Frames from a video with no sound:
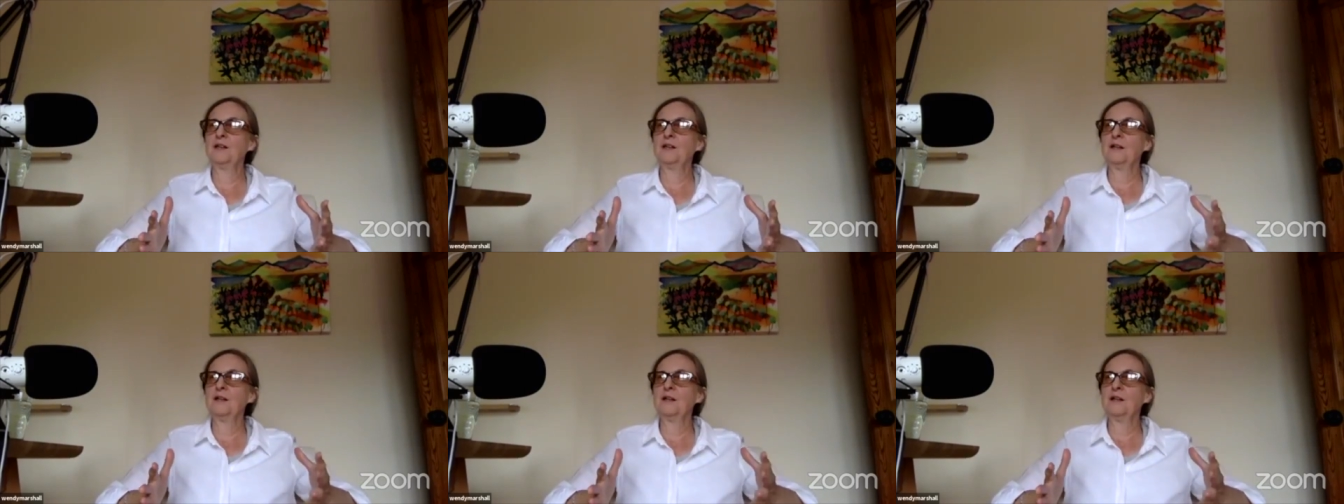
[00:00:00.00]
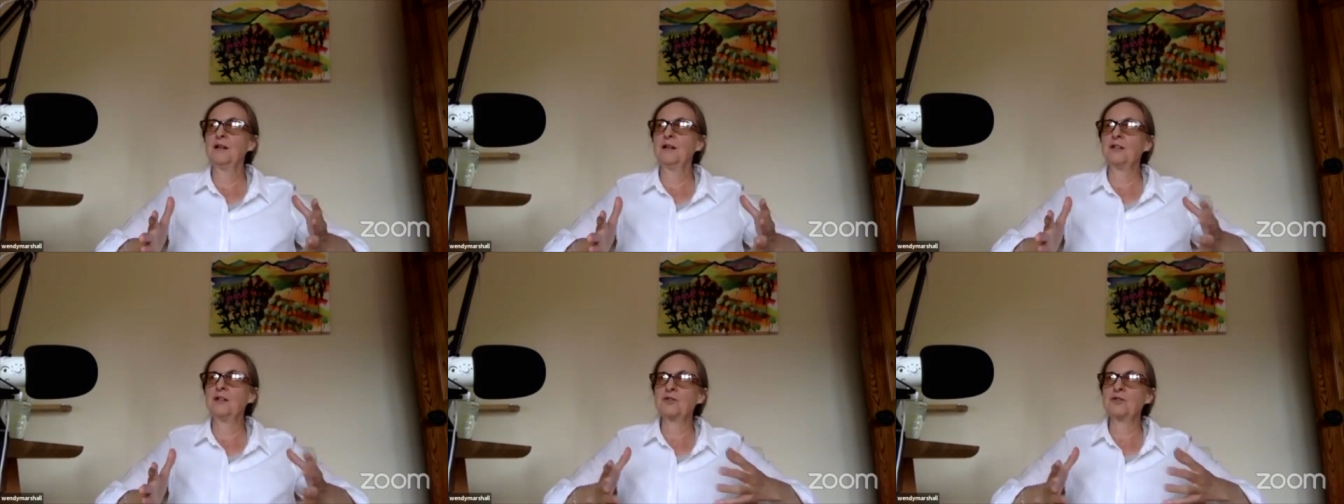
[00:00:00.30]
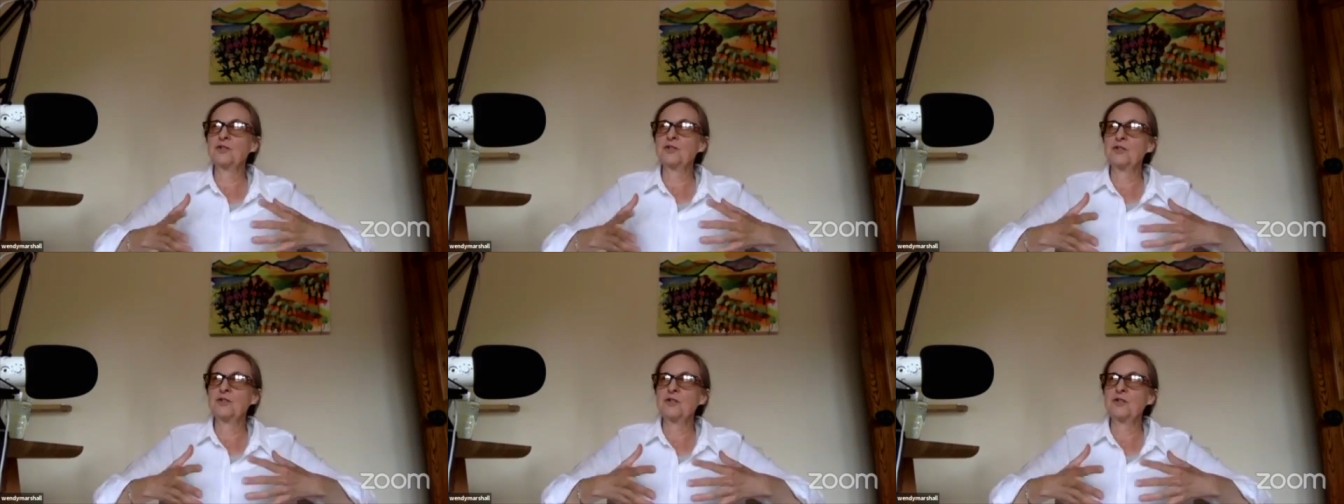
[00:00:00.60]
And you'll
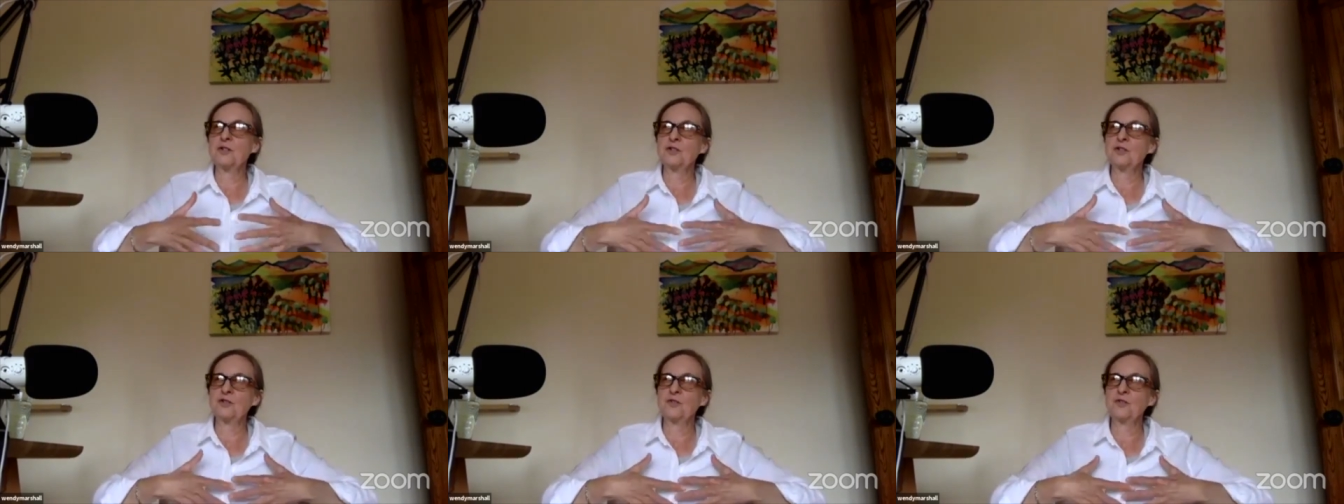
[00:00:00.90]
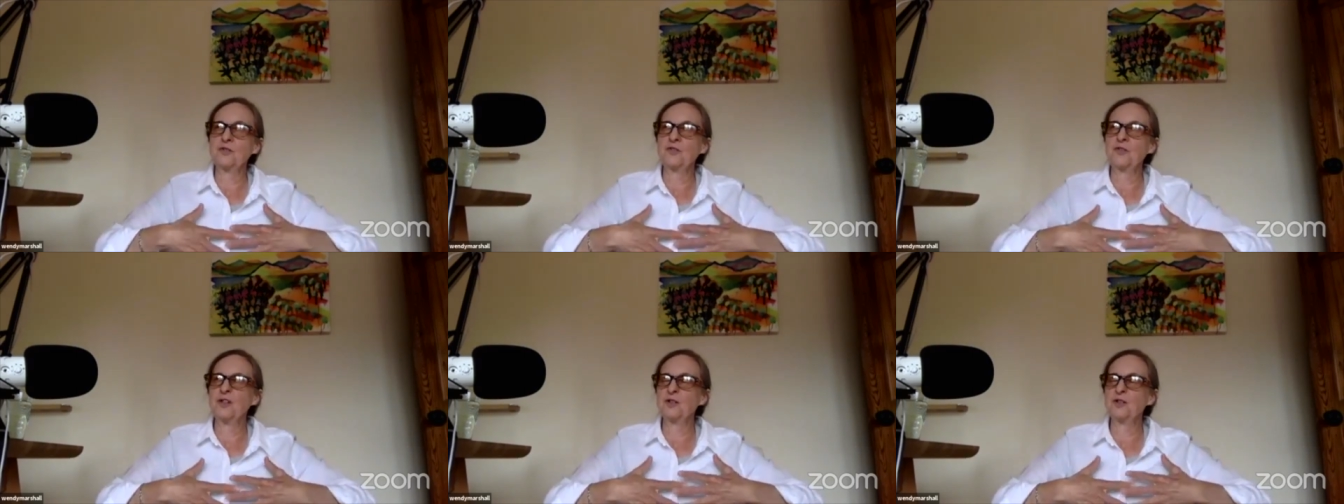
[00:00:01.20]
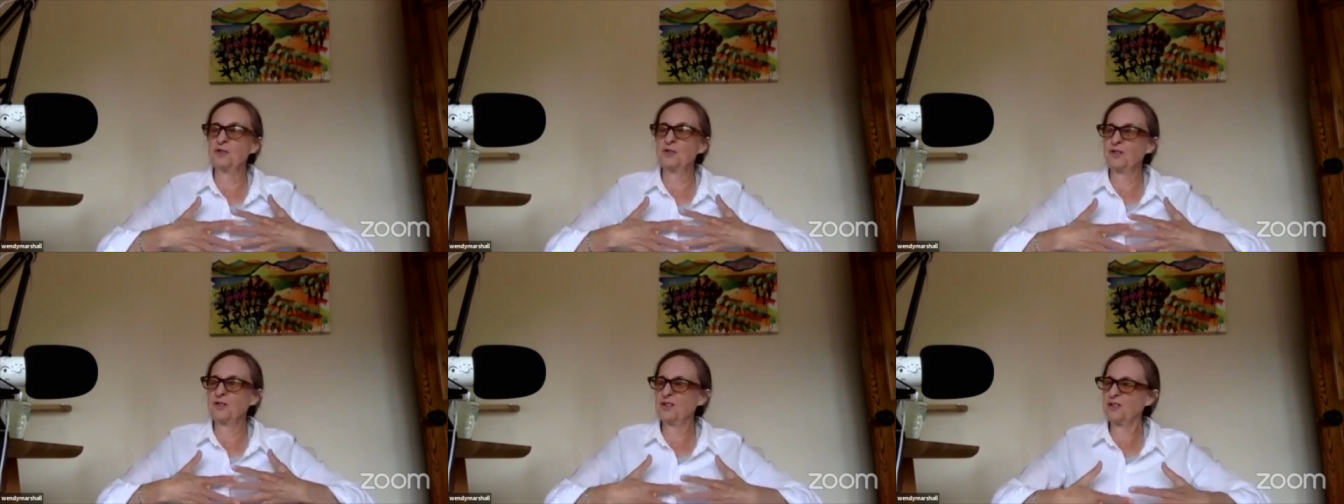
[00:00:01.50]
start to feel,
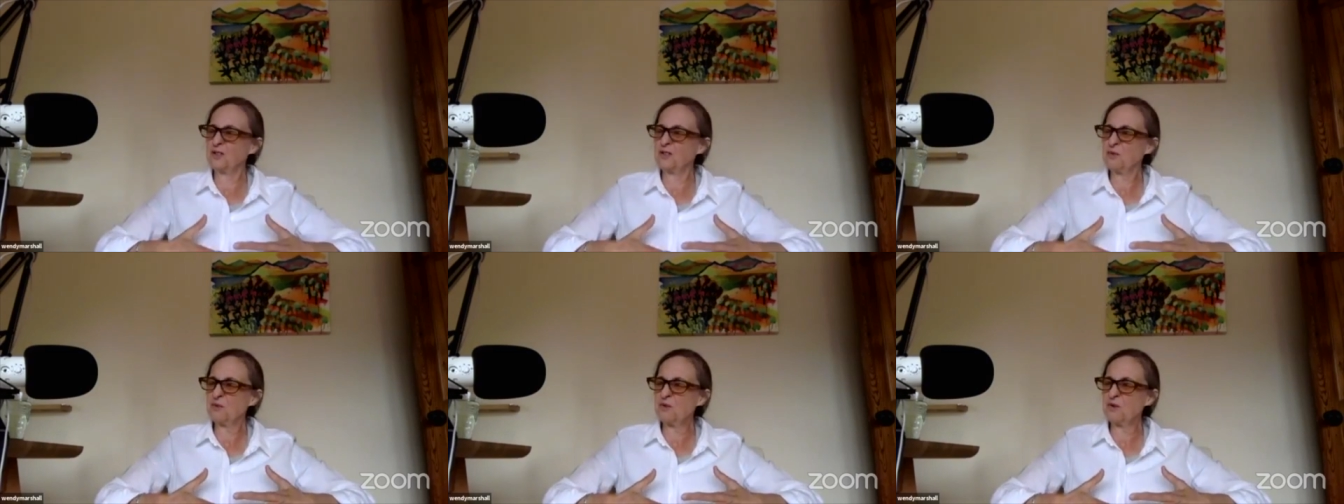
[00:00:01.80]
you know what?